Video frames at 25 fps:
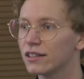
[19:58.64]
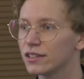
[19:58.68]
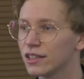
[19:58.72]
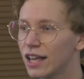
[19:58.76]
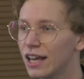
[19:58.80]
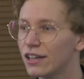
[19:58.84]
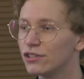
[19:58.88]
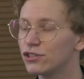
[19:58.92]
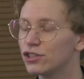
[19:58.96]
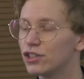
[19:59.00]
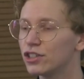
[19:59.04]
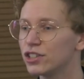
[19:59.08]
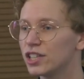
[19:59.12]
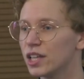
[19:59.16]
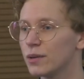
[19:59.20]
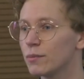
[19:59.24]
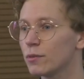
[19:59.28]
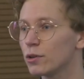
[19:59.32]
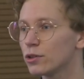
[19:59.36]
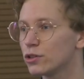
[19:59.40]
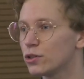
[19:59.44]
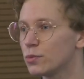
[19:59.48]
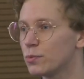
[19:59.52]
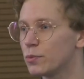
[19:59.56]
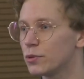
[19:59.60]
and she's
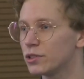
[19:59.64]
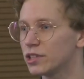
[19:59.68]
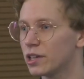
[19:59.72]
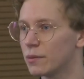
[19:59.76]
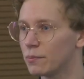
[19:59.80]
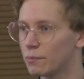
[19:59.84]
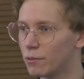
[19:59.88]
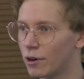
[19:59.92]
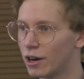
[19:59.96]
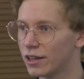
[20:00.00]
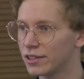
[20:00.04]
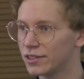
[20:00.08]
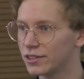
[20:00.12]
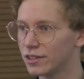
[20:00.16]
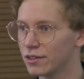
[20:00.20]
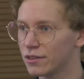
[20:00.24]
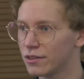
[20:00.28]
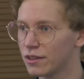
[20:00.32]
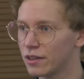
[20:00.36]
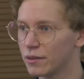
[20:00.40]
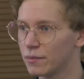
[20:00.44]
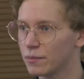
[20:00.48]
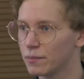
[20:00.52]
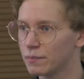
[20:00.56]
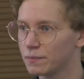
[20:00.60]
able to put a price on
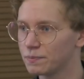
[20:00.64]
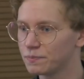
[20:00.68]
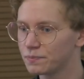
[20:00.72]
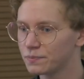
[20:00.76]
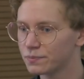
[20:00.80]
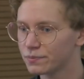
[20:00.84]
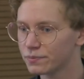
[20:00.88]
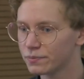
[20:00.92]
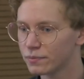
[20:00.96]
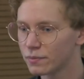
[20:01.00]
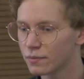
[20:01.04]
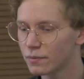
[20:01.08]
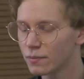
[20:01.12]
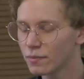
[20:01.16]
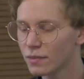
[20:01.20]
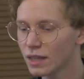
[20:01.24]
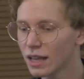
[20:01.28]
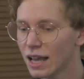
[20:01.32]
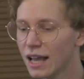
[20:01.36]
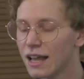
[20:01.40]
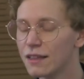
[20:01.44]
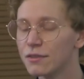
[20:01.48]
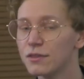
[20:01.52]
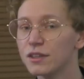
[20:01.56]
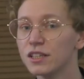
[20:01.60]
them.
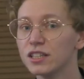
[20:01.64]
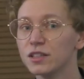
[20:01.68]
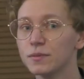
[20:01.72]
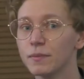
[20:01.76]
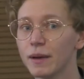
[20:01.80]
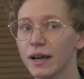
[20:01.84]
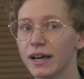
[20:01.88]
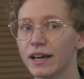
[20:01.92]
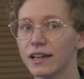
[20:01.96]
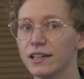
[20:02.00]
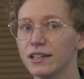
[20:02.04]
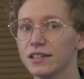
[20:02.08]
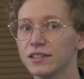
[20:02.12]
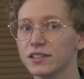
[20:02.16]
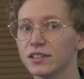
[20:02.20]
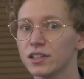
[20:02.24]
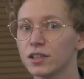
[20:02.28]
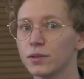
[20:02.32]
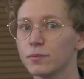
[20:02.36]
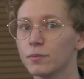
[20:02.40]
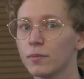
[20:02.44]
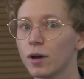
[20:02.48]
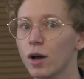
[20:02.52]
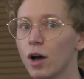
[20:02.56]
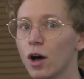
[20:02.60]
And this
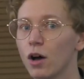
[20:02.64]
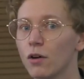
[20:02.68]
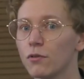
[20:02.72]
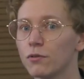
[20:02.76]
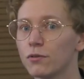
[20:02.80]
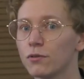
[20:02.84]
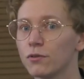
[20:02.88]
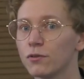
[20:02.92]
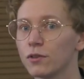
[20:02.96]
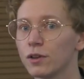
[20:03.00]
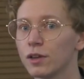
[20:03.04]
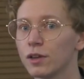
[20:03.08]
mechanism of